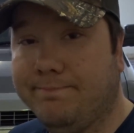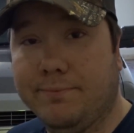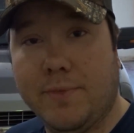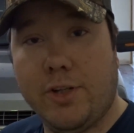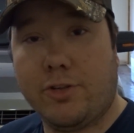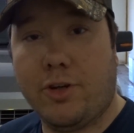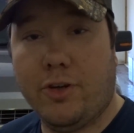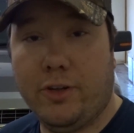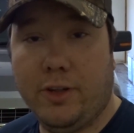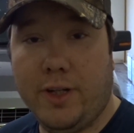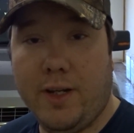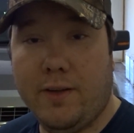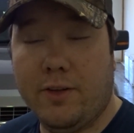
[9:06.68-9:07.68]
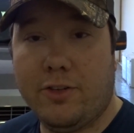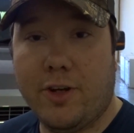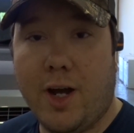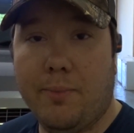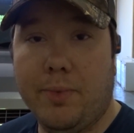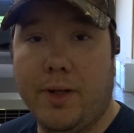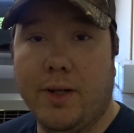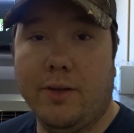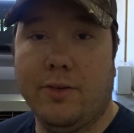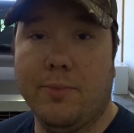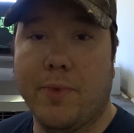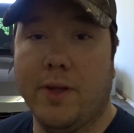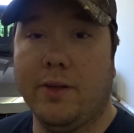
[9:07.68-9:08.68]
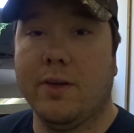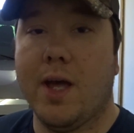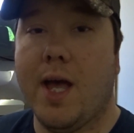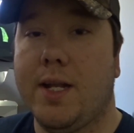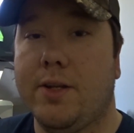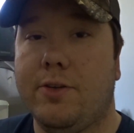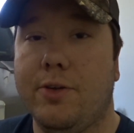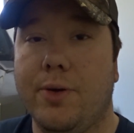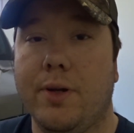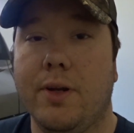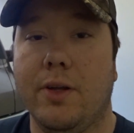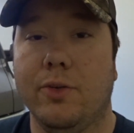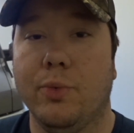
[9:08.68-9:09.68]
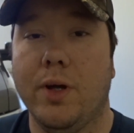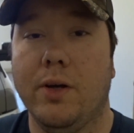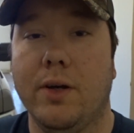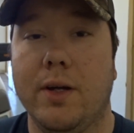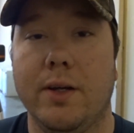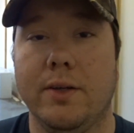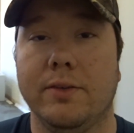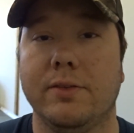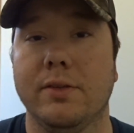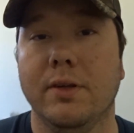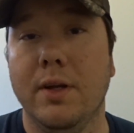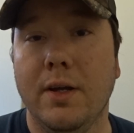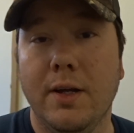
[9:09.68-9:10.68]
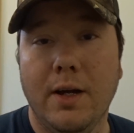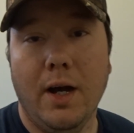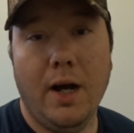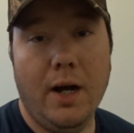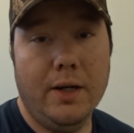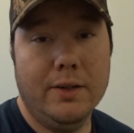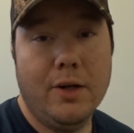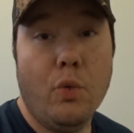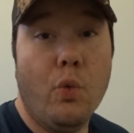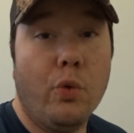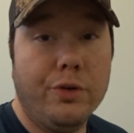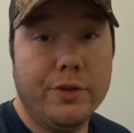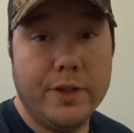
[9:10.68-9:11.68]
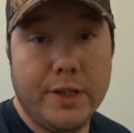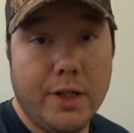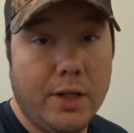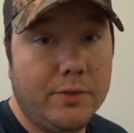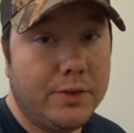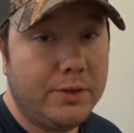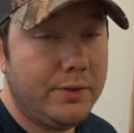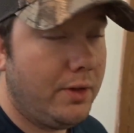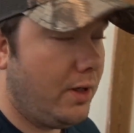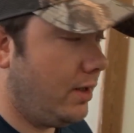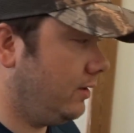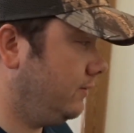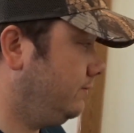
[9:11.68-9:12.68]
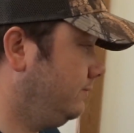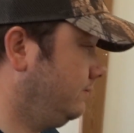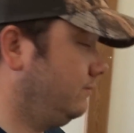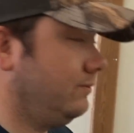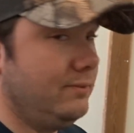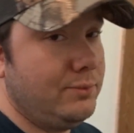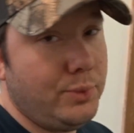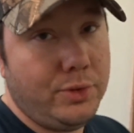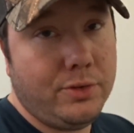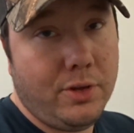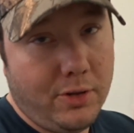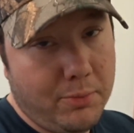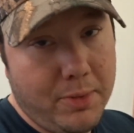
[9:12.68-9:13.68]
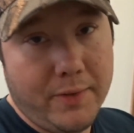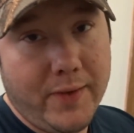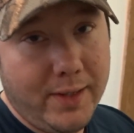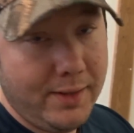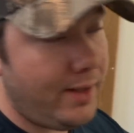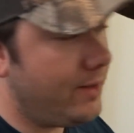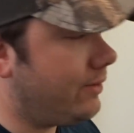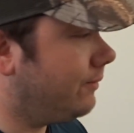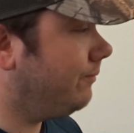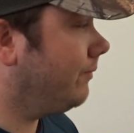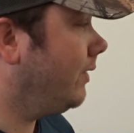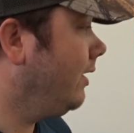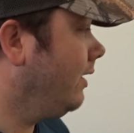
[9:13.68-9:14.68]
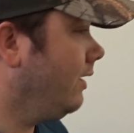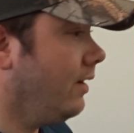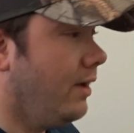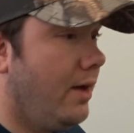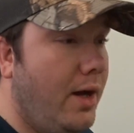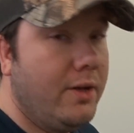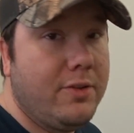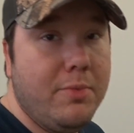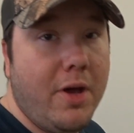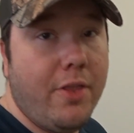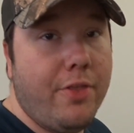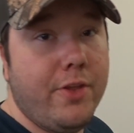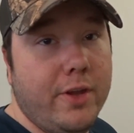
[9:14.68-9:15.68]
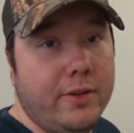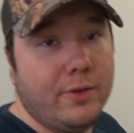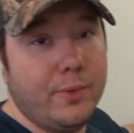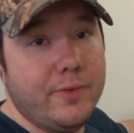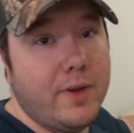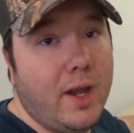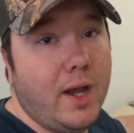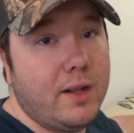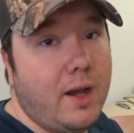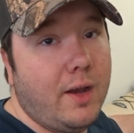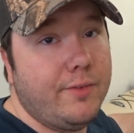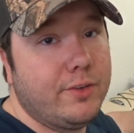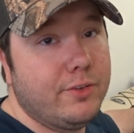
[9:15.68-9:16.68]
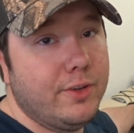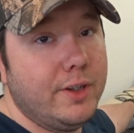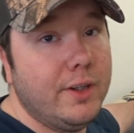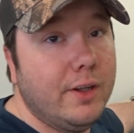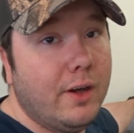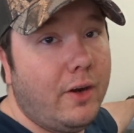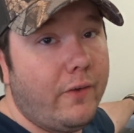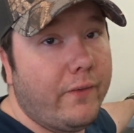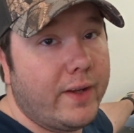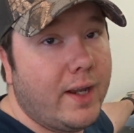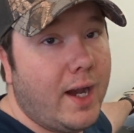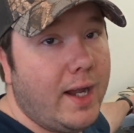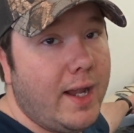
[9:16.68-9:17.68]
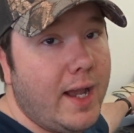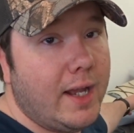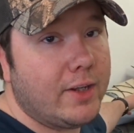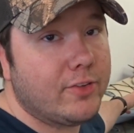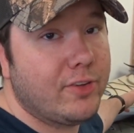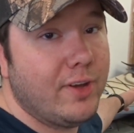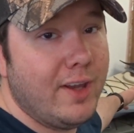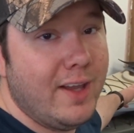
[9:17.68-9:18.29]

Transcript: It's currently in the shop getting some things added to it, as well as a warranty cover. We'll talk about that later. Some other things that we've got, obviously, are the kayaks.